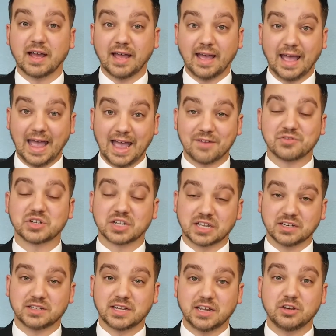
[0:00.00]
have to
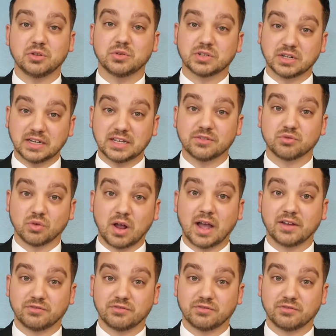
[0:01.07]
continue to live right